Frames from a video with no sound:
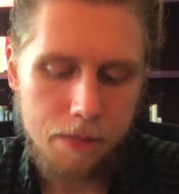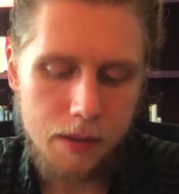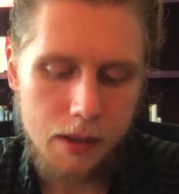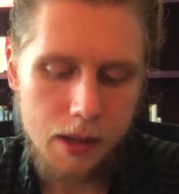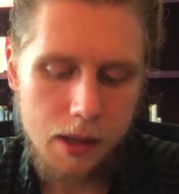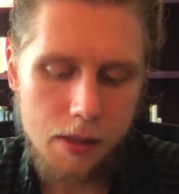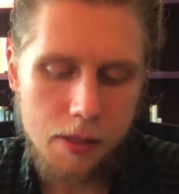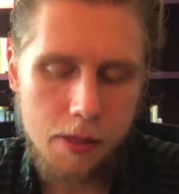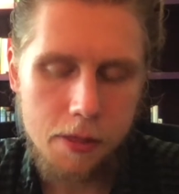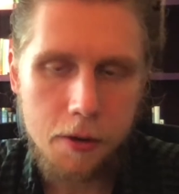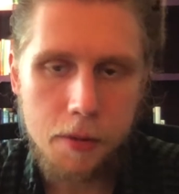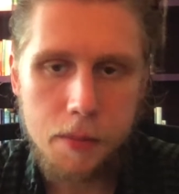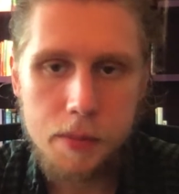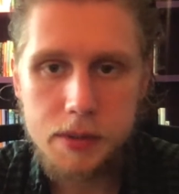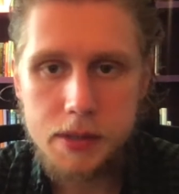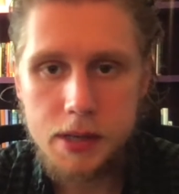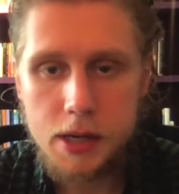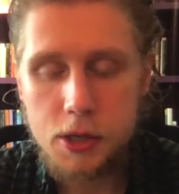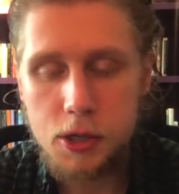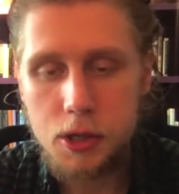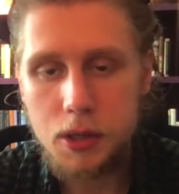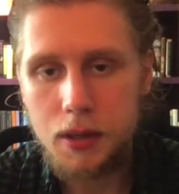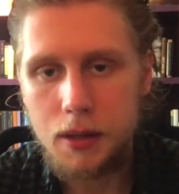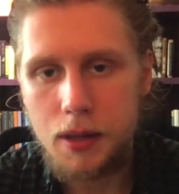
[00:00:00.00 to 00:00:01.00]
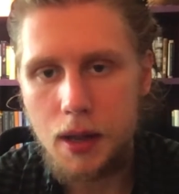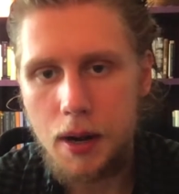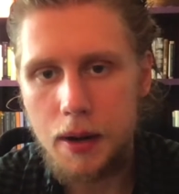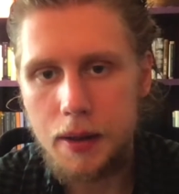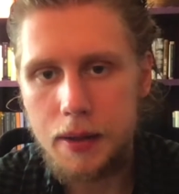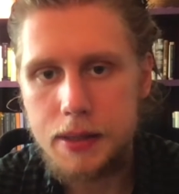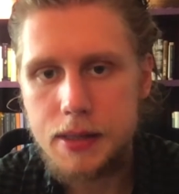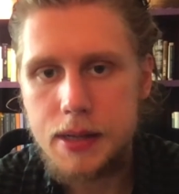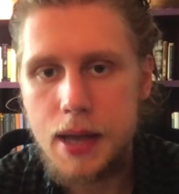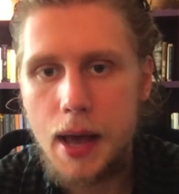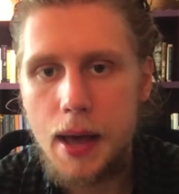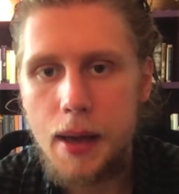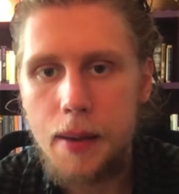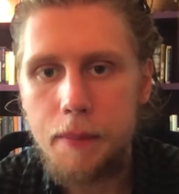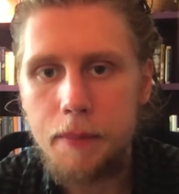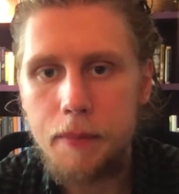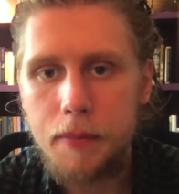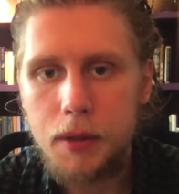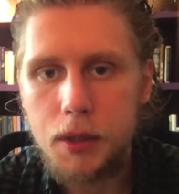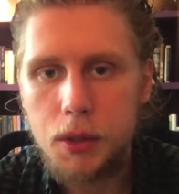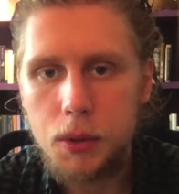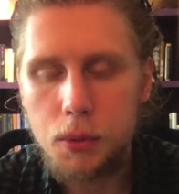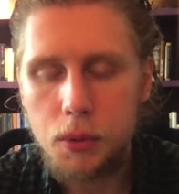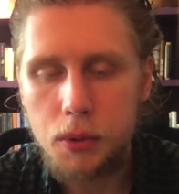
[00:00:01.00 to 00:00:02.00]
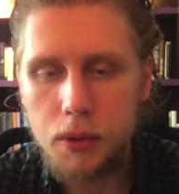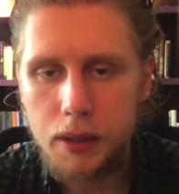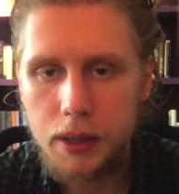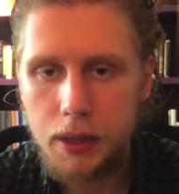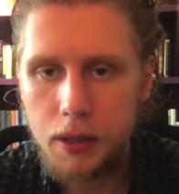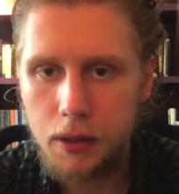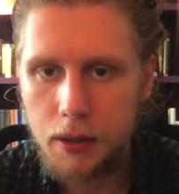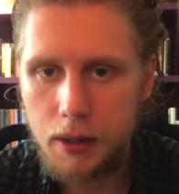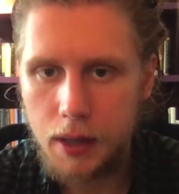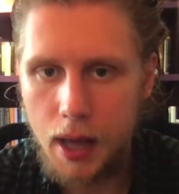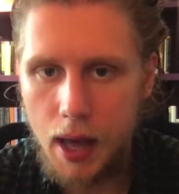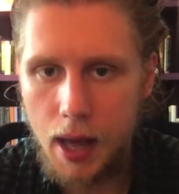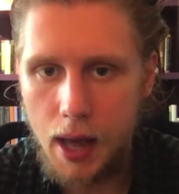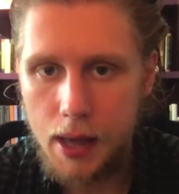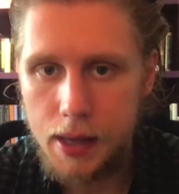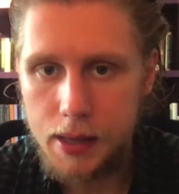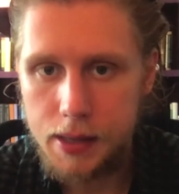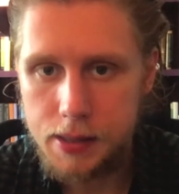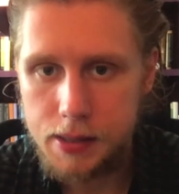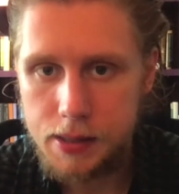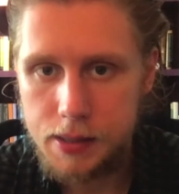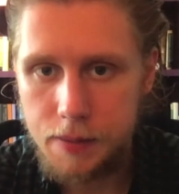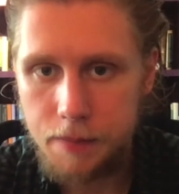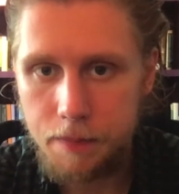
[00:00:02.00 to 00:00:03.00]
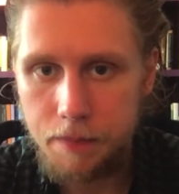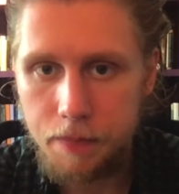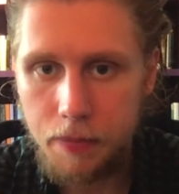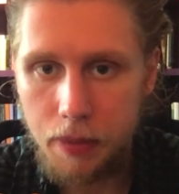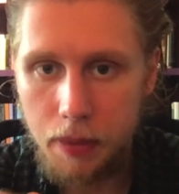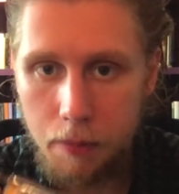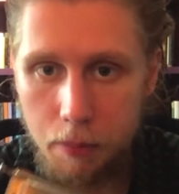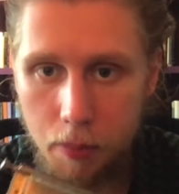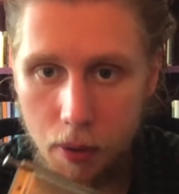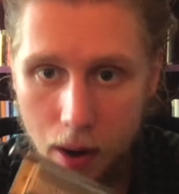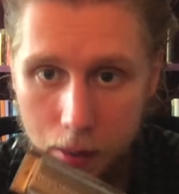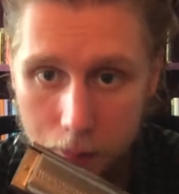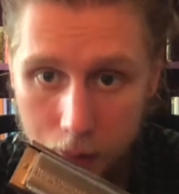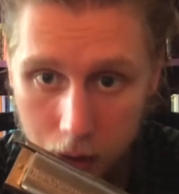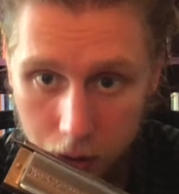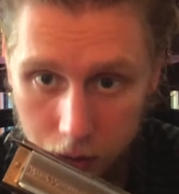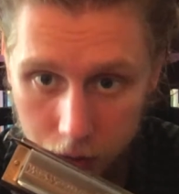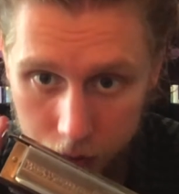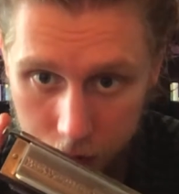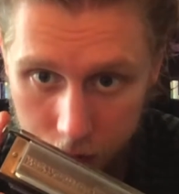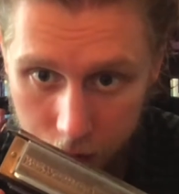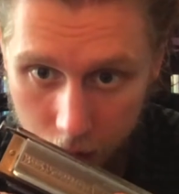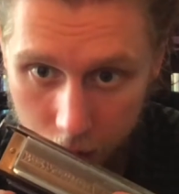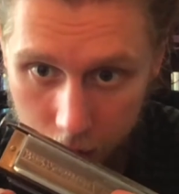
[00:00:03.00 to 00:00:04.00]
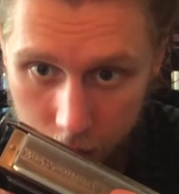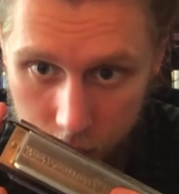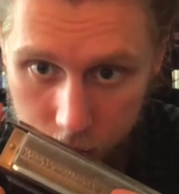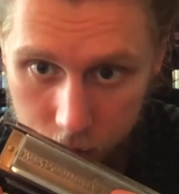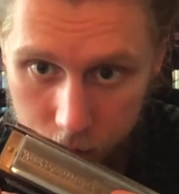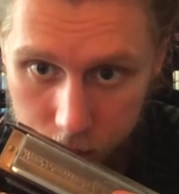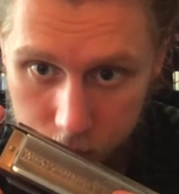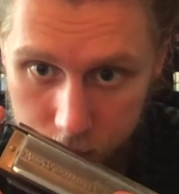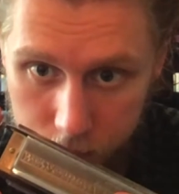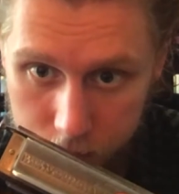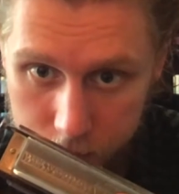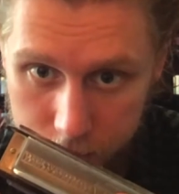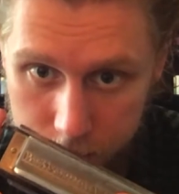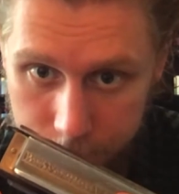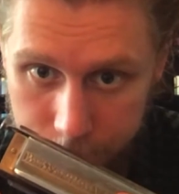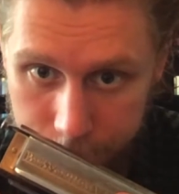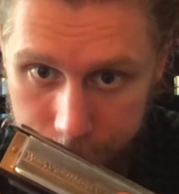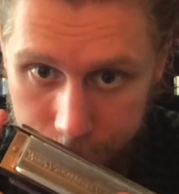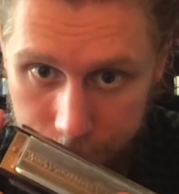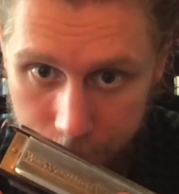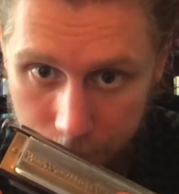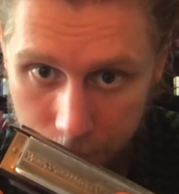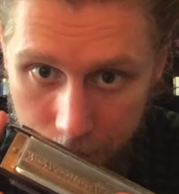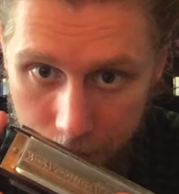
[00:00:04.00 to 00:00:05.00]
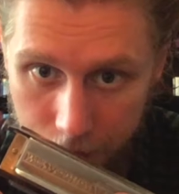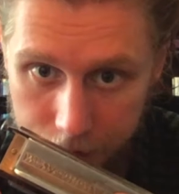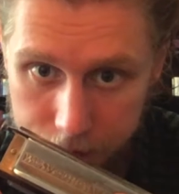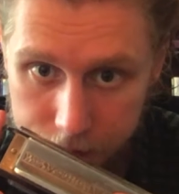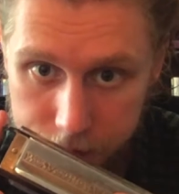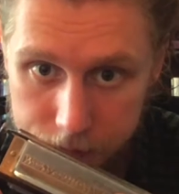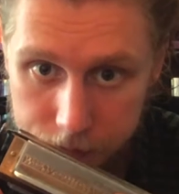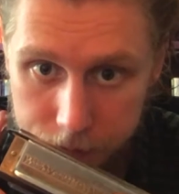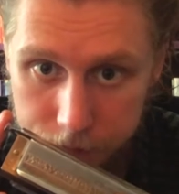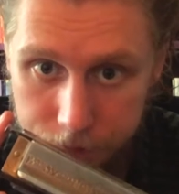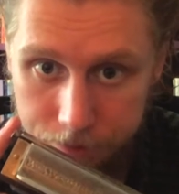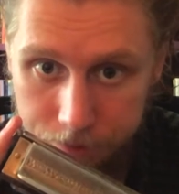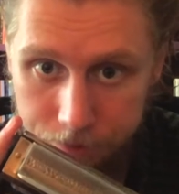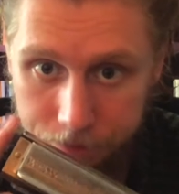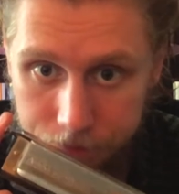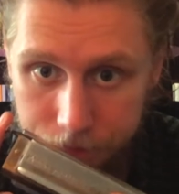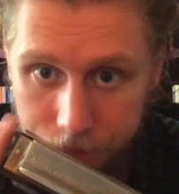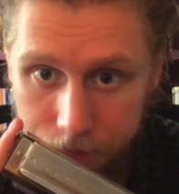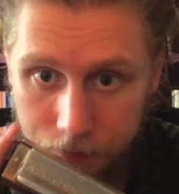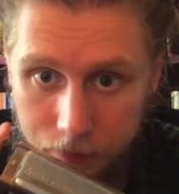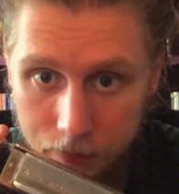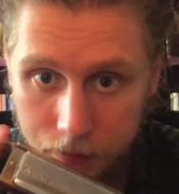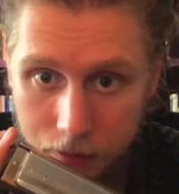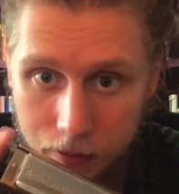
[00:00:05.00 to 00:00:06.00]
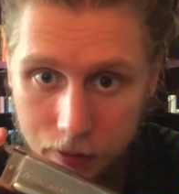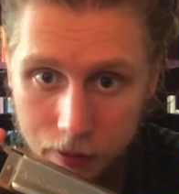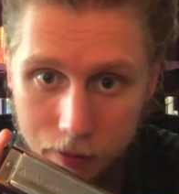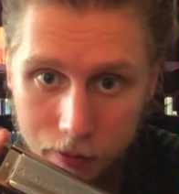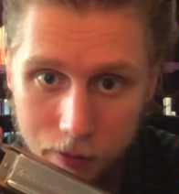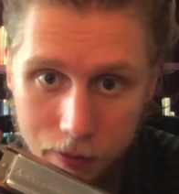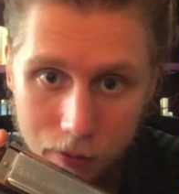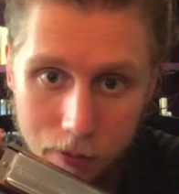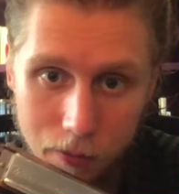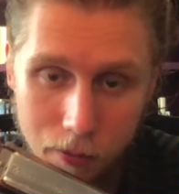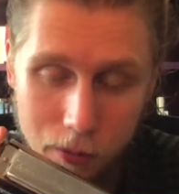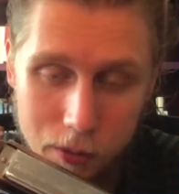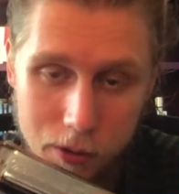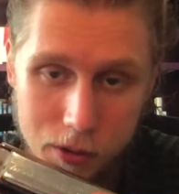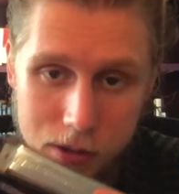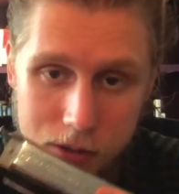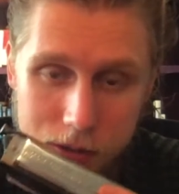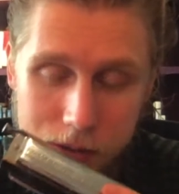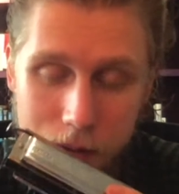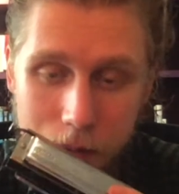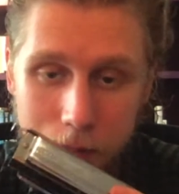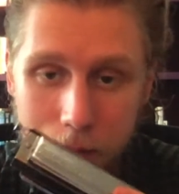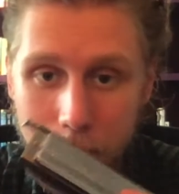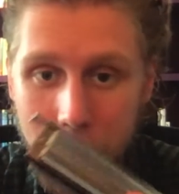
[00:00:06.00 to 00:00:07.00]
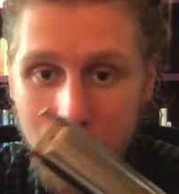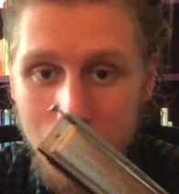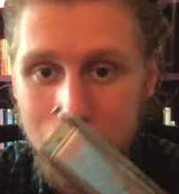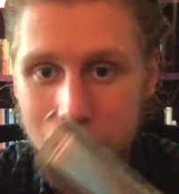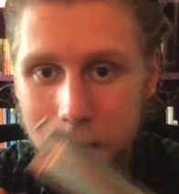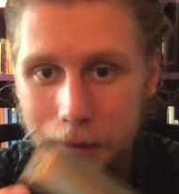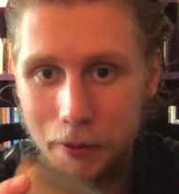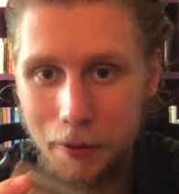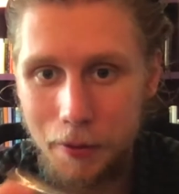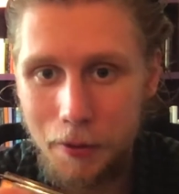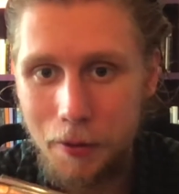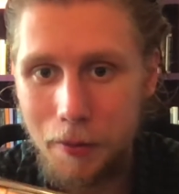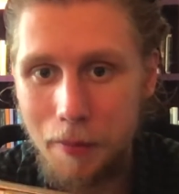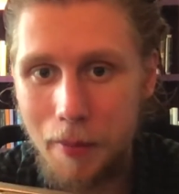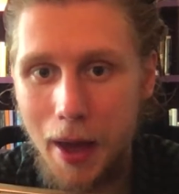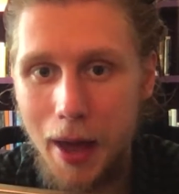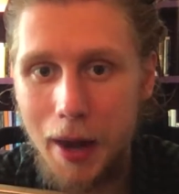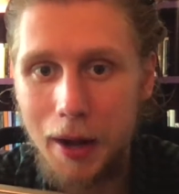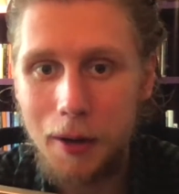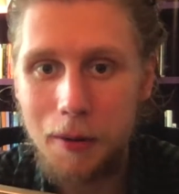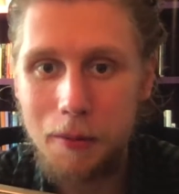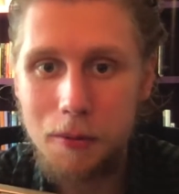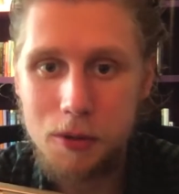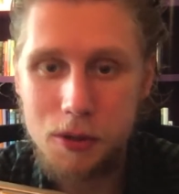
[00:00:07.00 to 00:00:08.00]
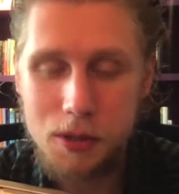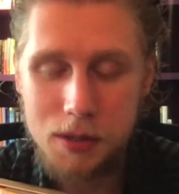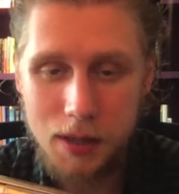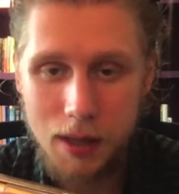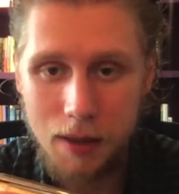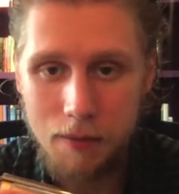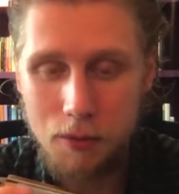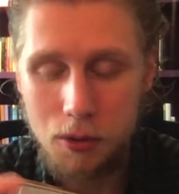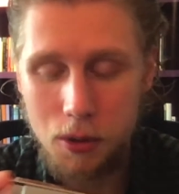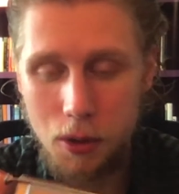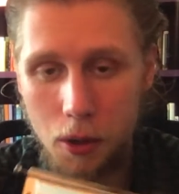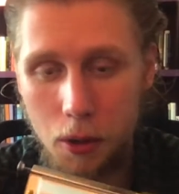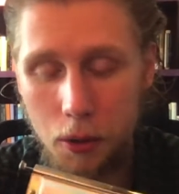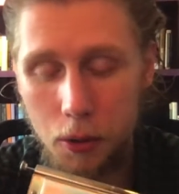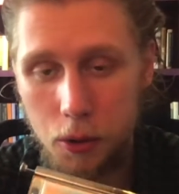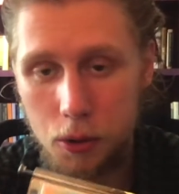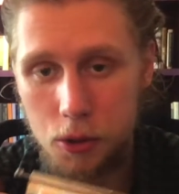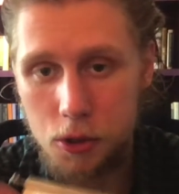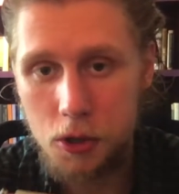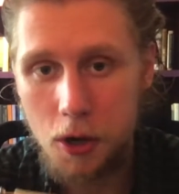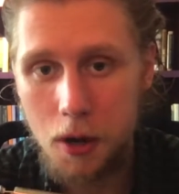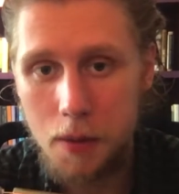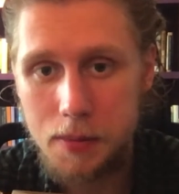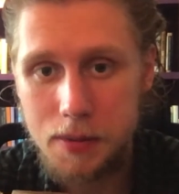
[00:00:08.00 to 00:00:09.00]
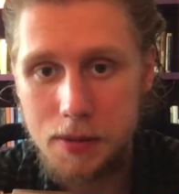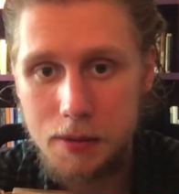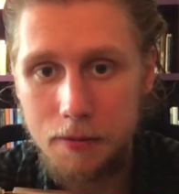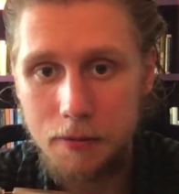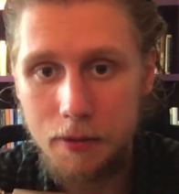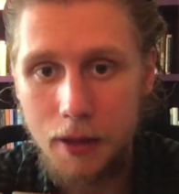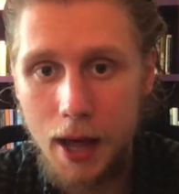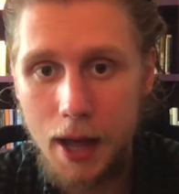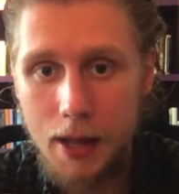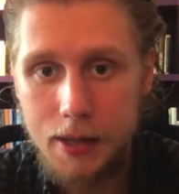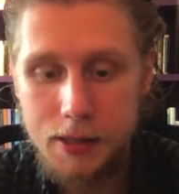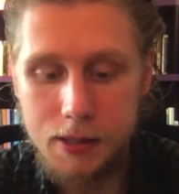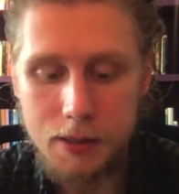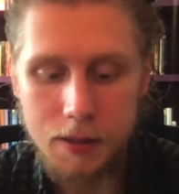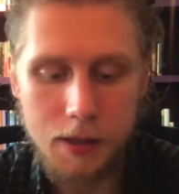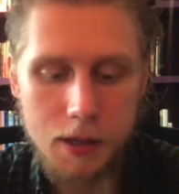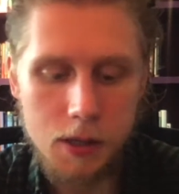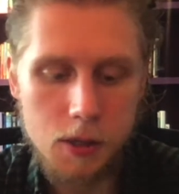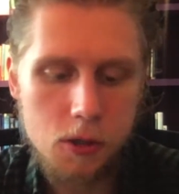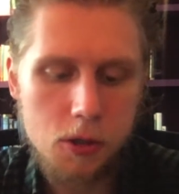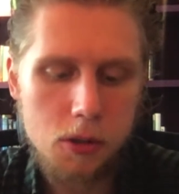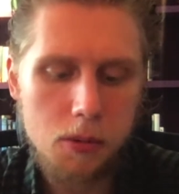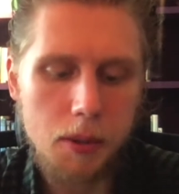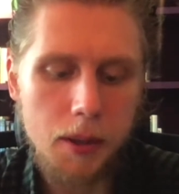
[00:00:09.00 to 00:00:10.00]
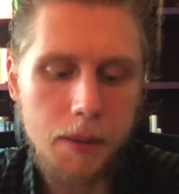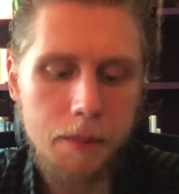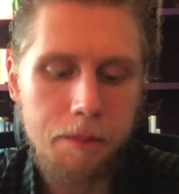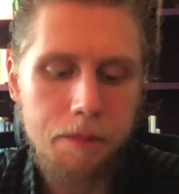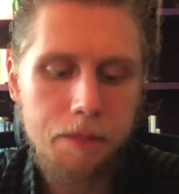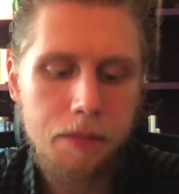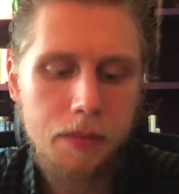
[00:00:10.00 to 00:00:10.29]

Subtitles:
In third position, a lot of the time, you will hear guys primarily not use this, which is the button on the chromatic, which just gives you all your sharps and flats on the instrument.